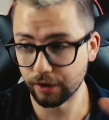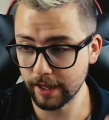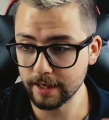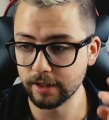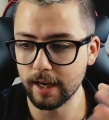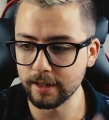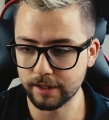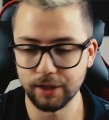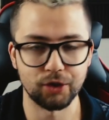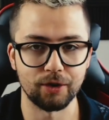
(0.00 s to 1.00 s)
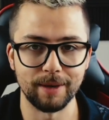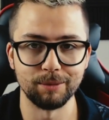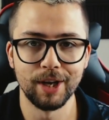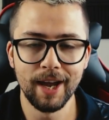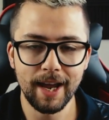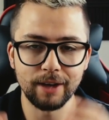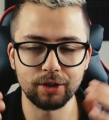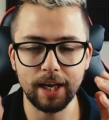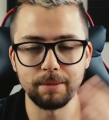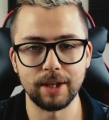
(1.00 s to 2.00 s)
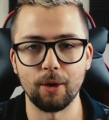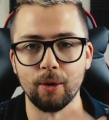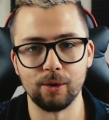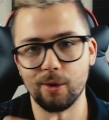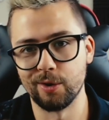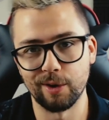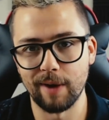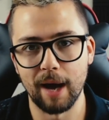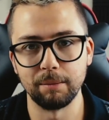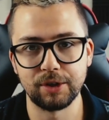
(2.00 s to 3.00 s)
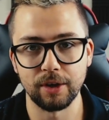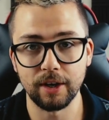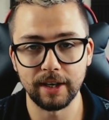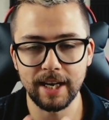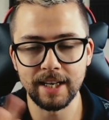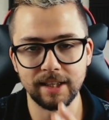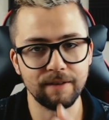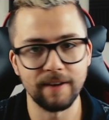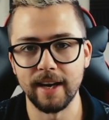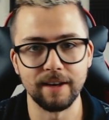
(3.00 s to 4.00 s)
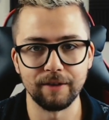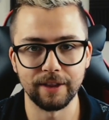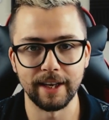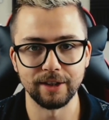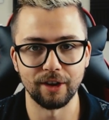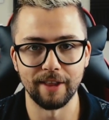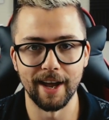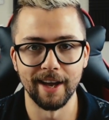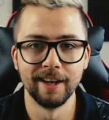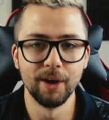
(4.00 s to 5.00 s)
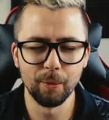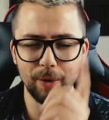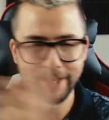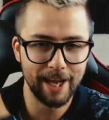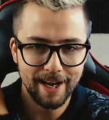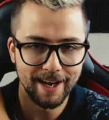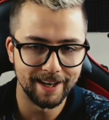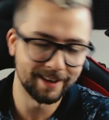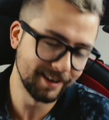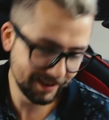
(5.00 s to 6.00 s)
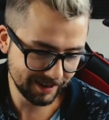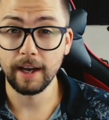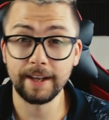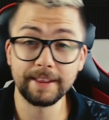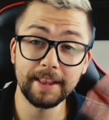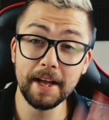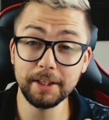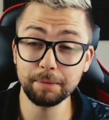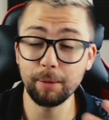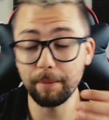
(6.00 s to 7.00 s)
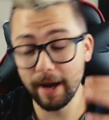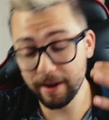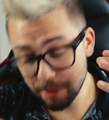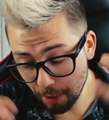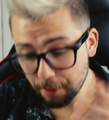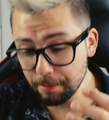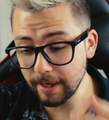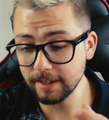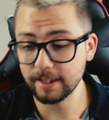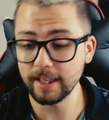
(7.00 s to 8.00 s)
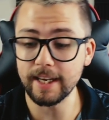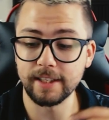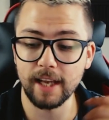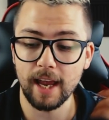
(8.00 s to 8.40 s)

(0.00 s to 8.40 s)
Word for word: of things into your streams. It just keeps it all under wraps so you can easily find different things on there. Wicked. And last but by no means least,